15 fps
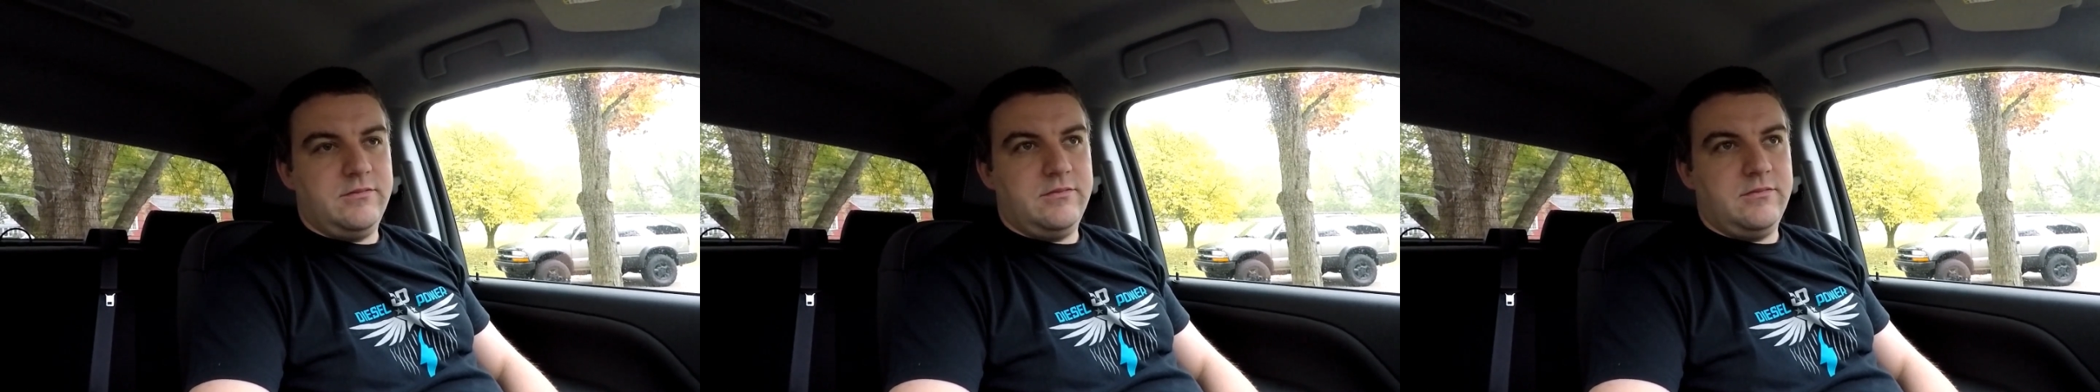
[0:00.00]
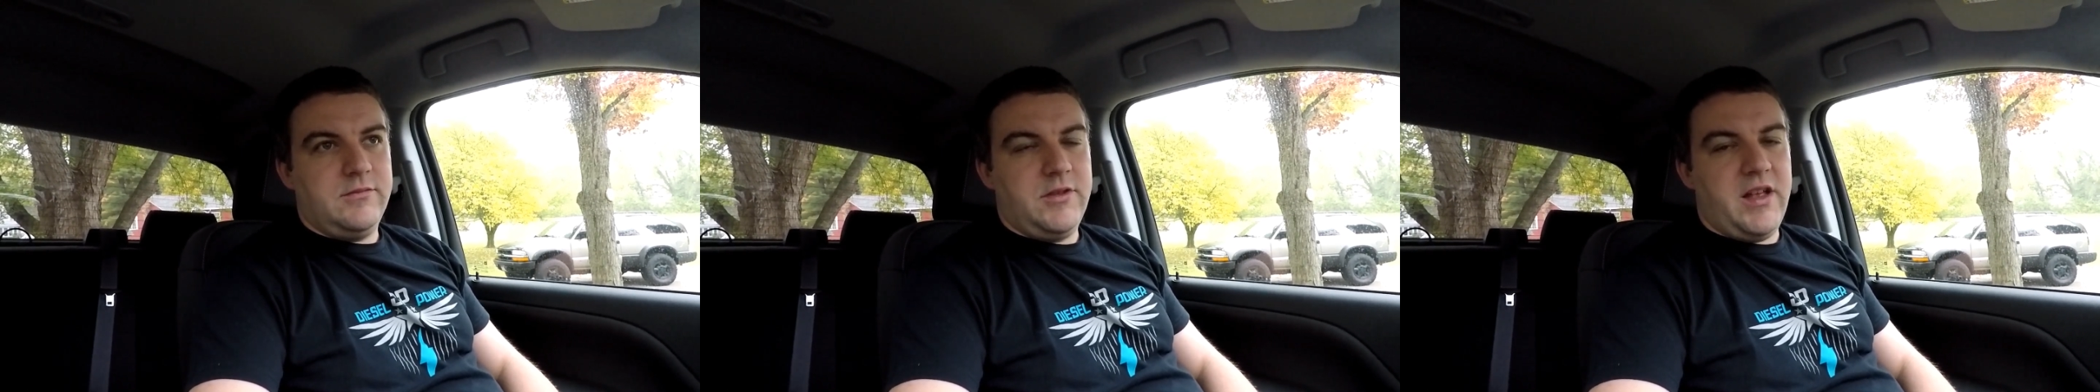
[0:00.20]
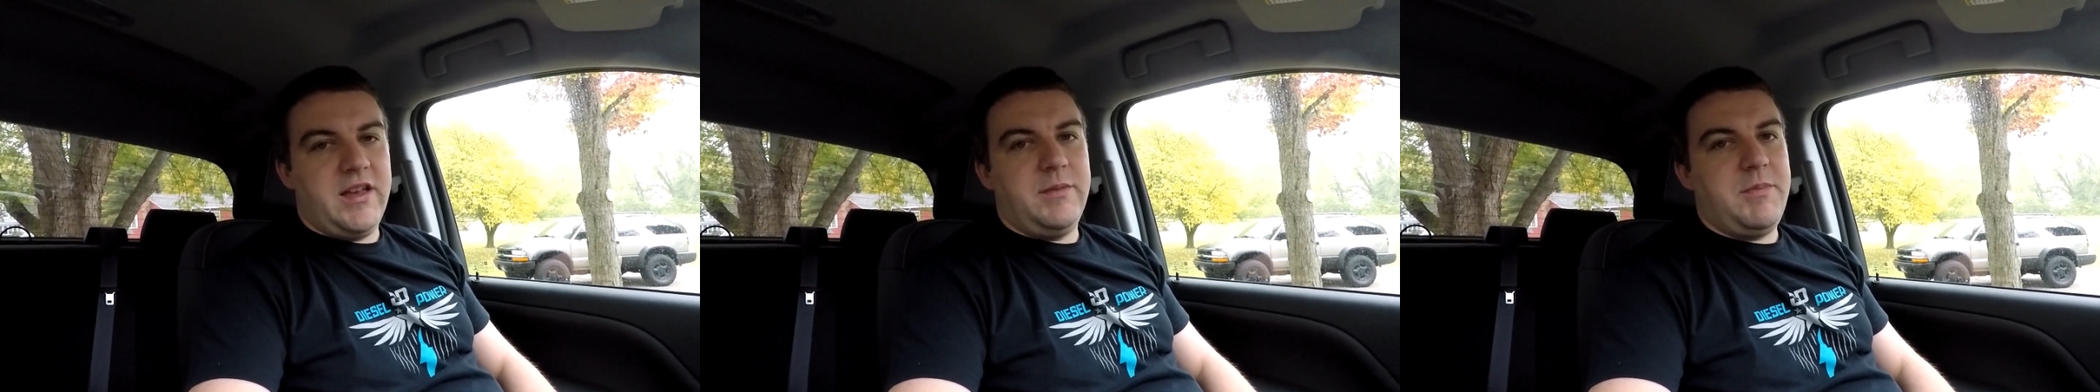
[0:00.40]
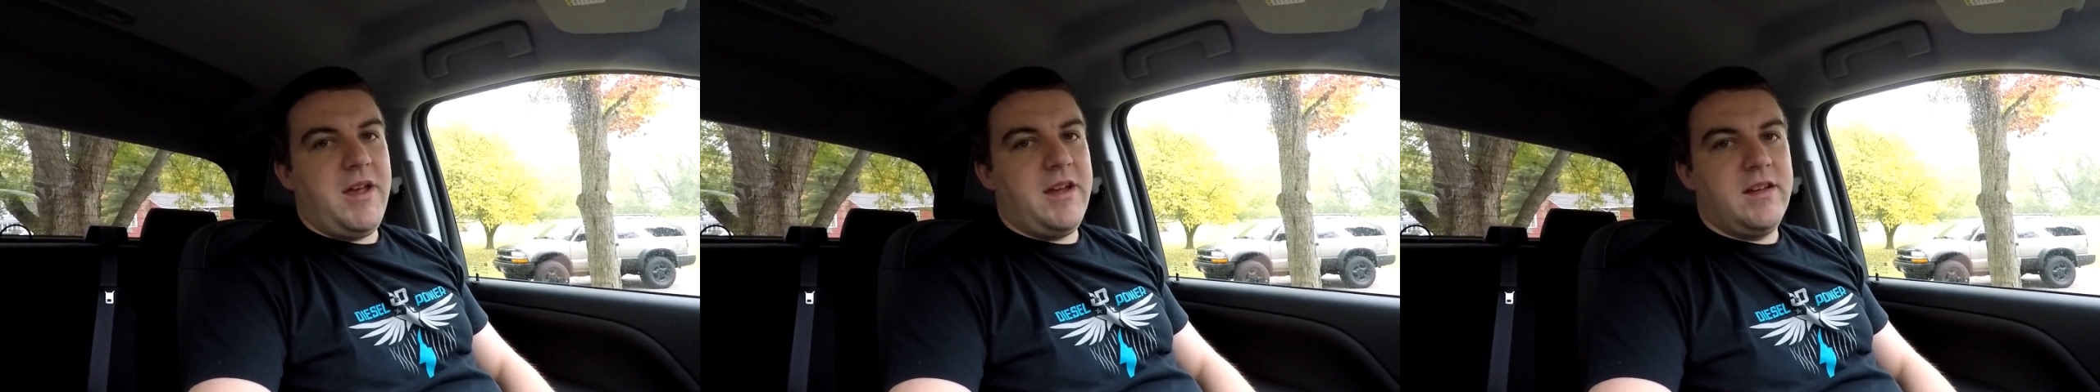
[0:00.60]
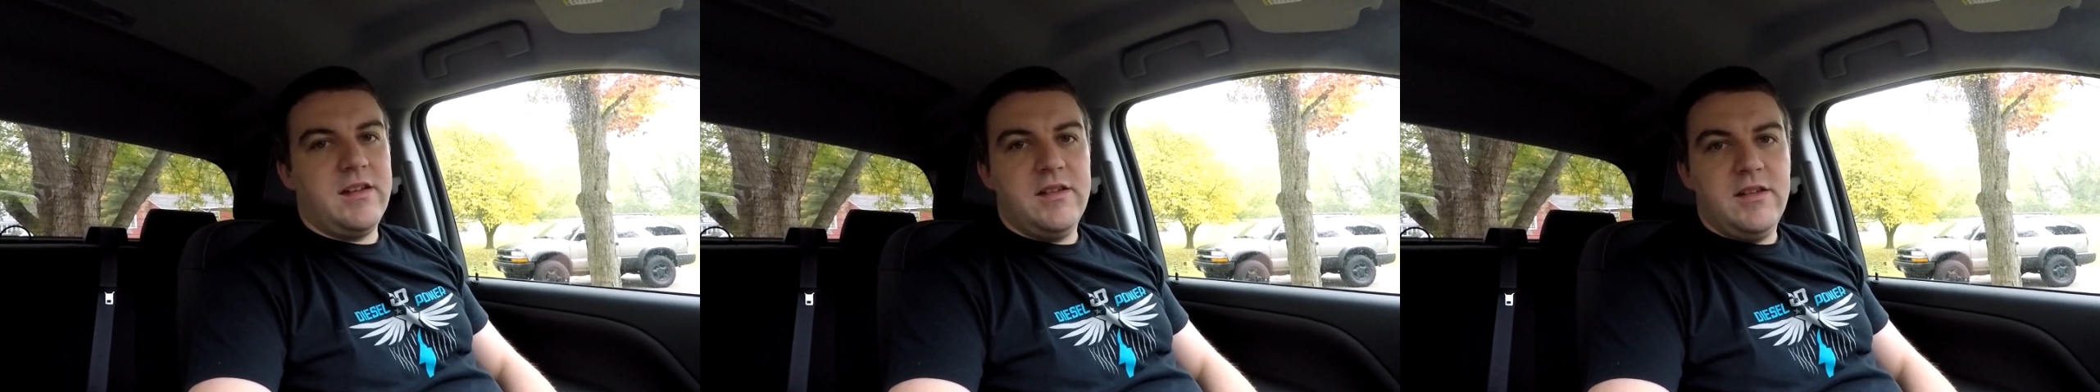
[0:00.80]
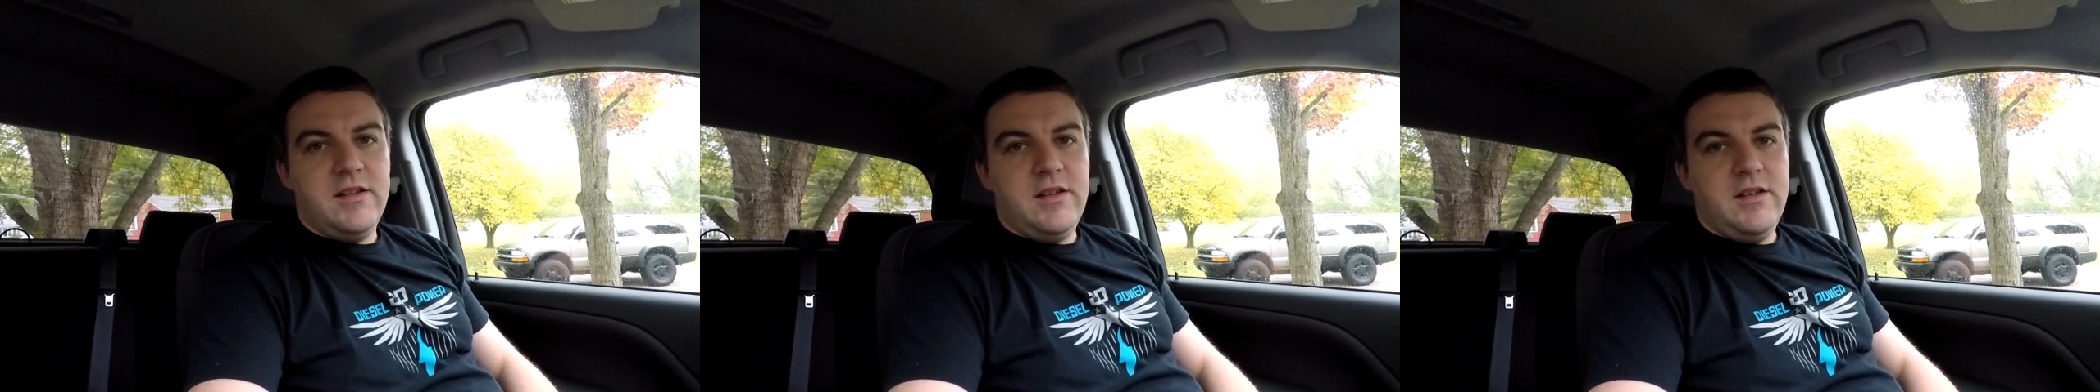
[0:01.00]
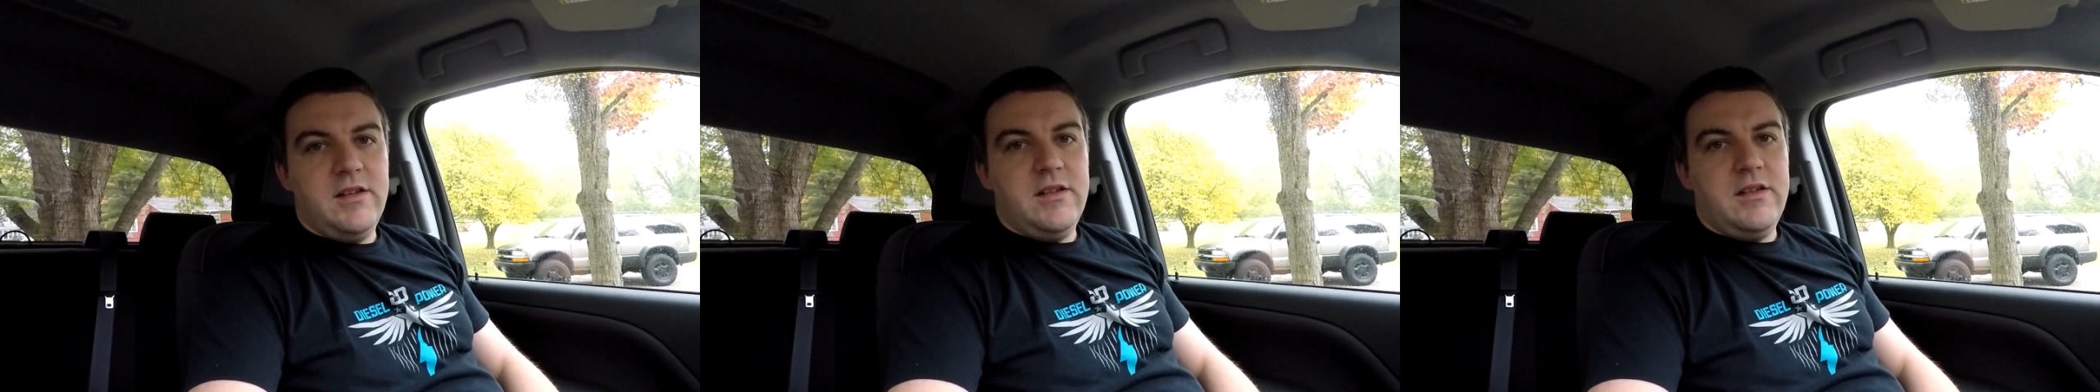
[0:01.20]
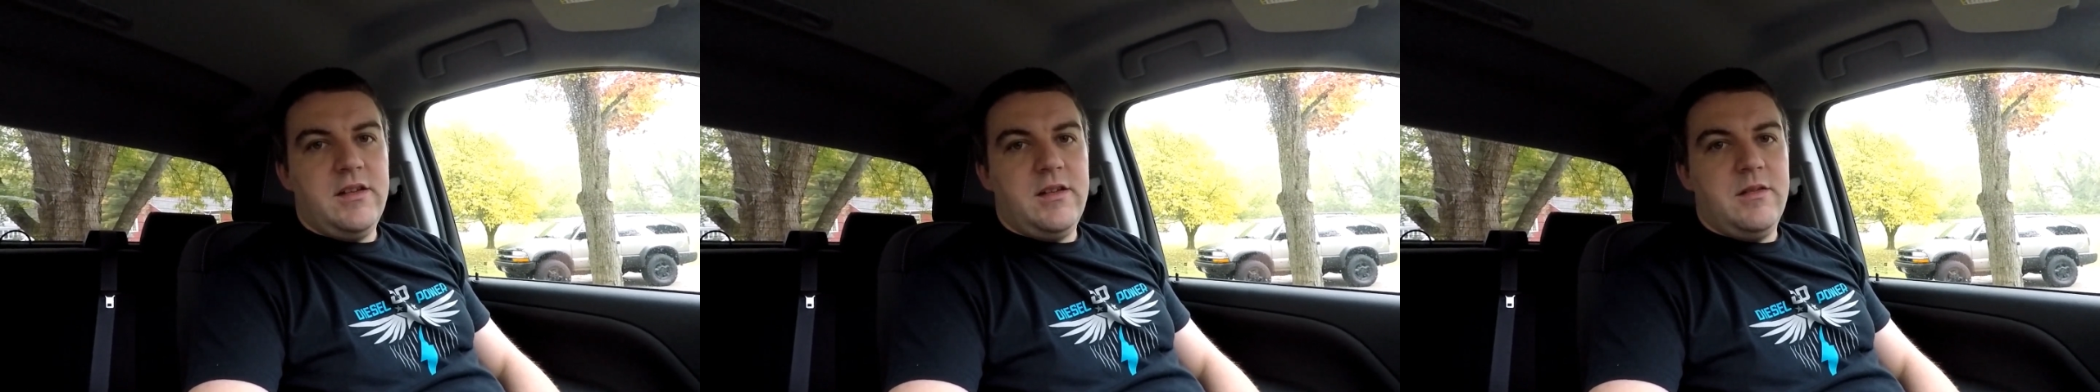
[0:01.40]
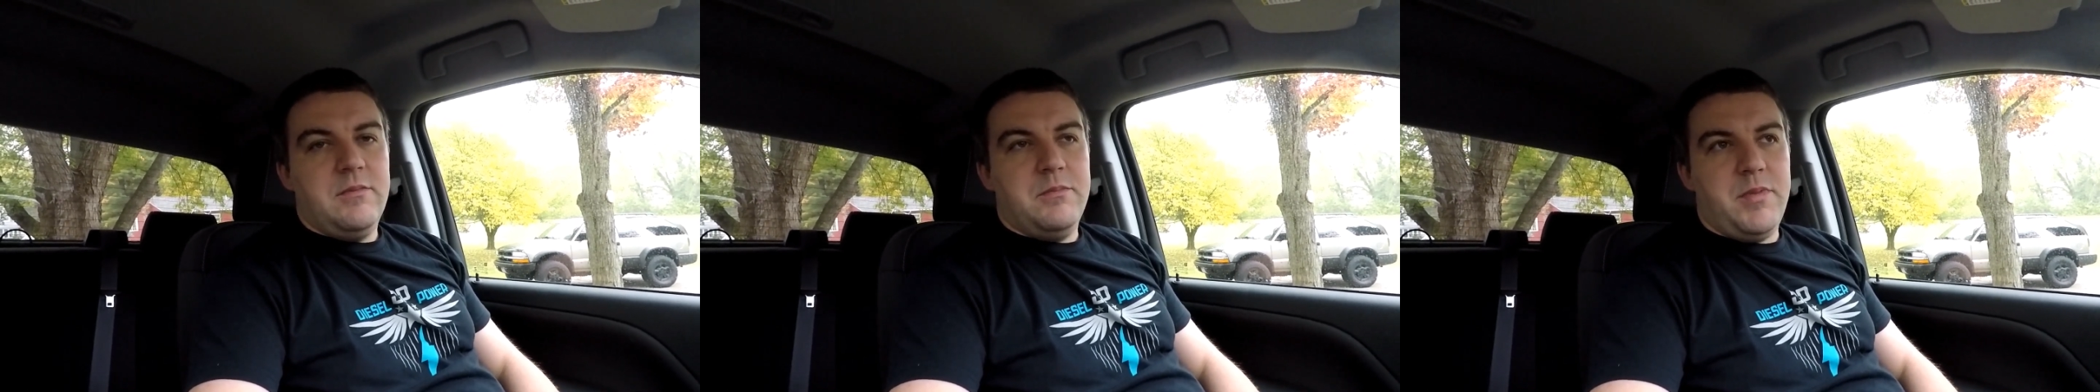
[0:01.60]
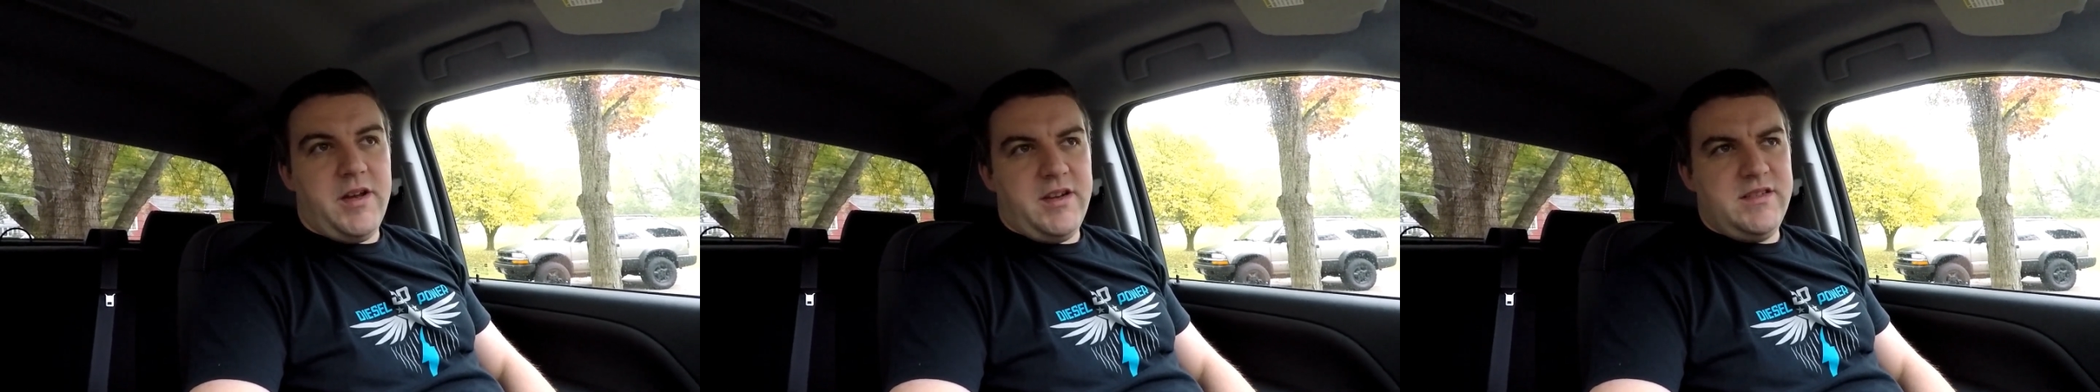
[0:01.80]
glass pack,
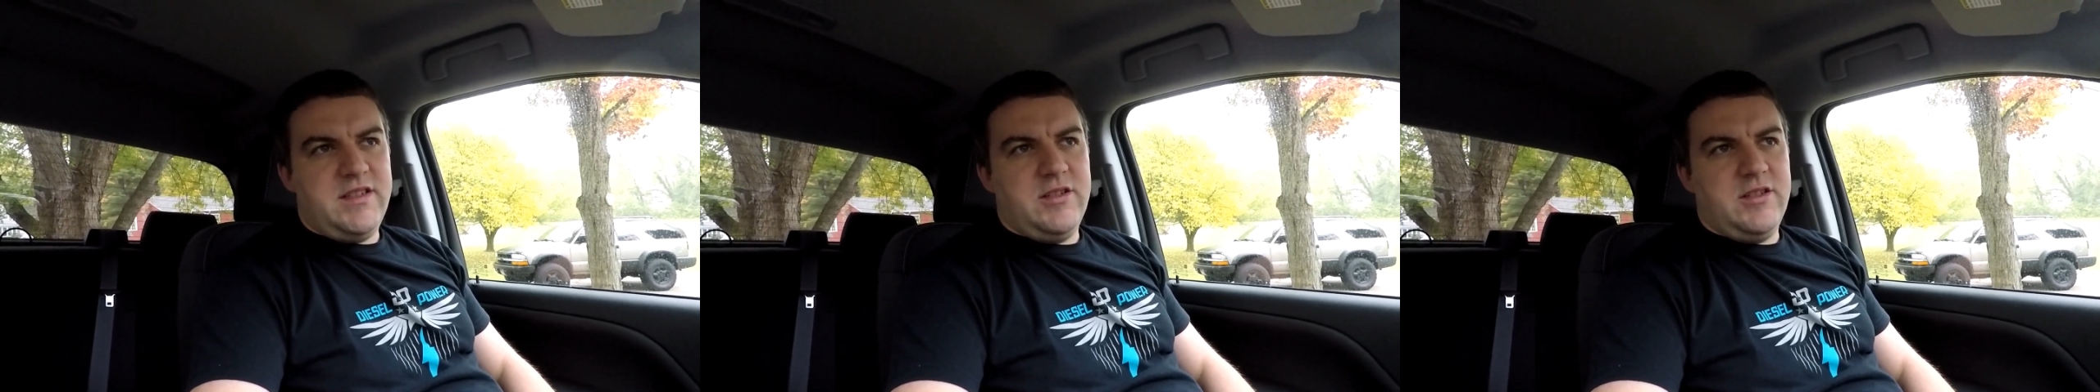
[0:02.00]
but it's